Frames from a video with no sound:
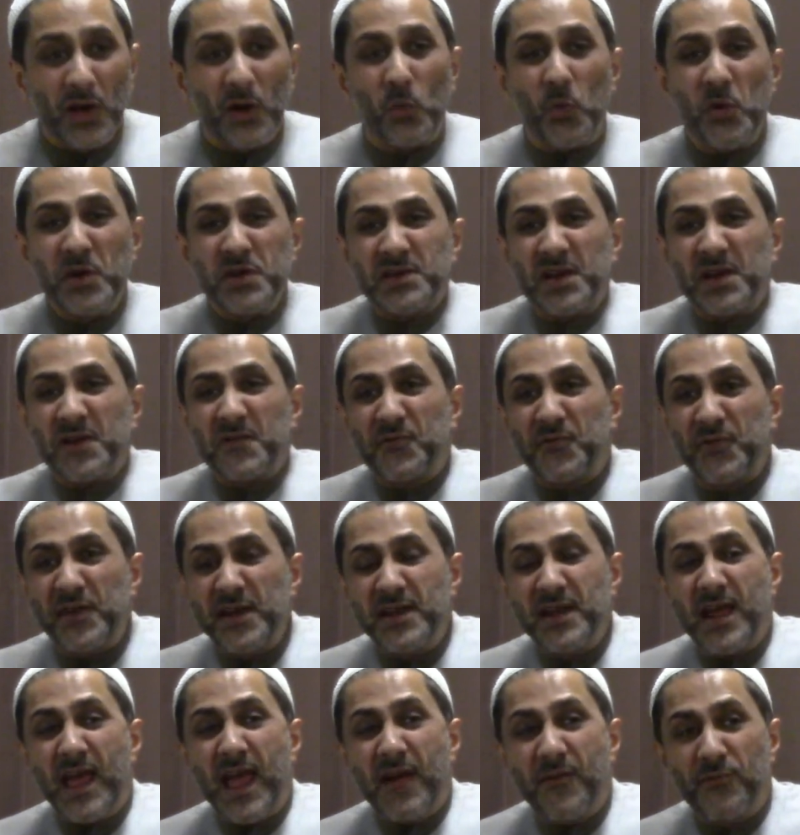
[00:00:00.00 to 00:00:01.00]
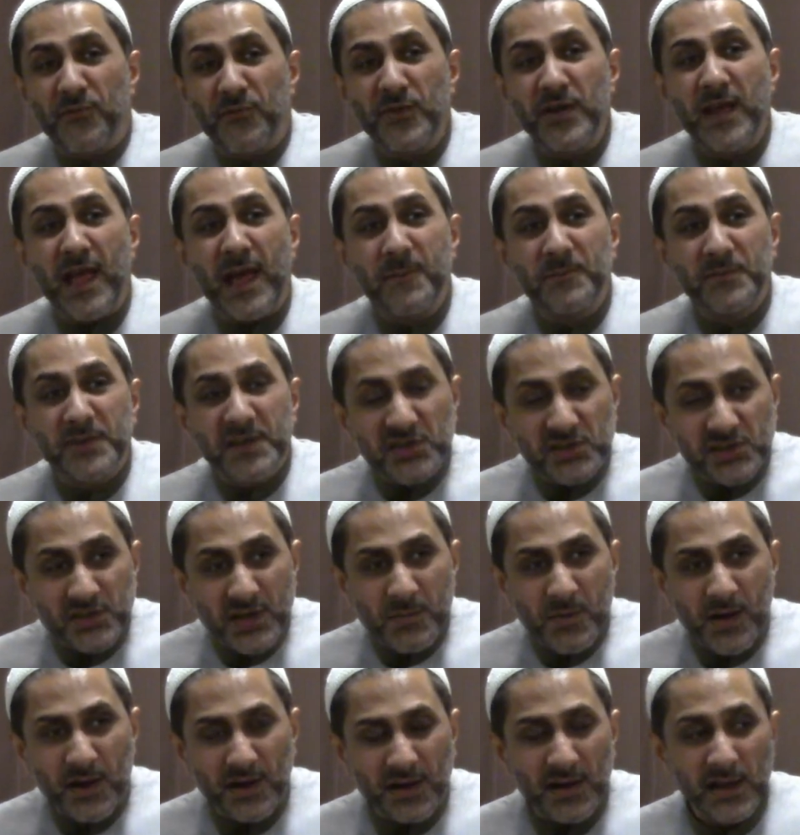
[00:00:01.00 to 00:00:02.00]
which can feed every empty
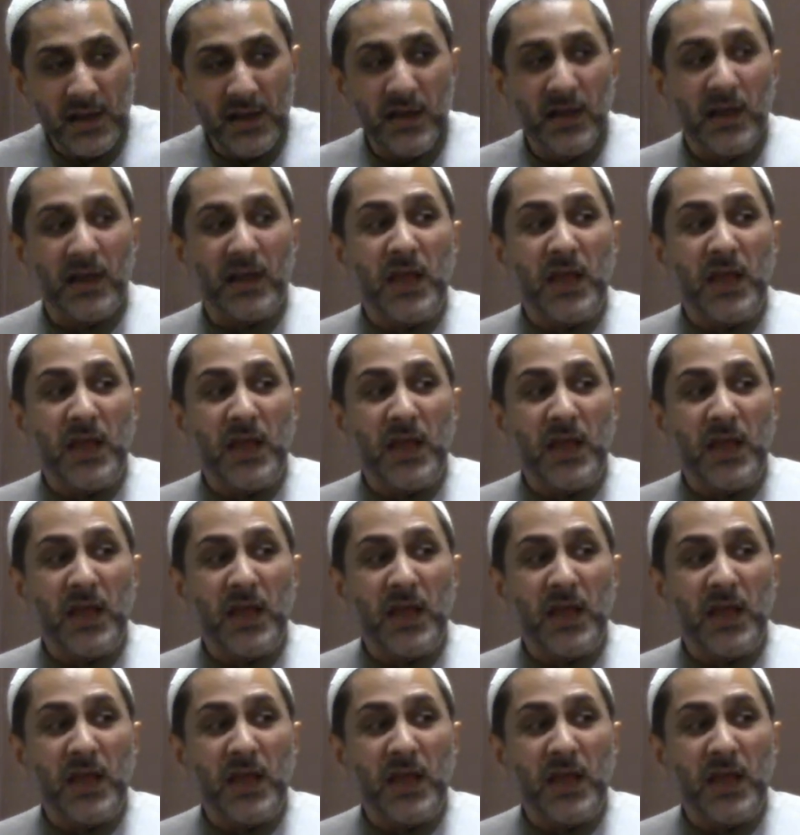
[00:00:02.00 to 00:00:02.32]
stomach?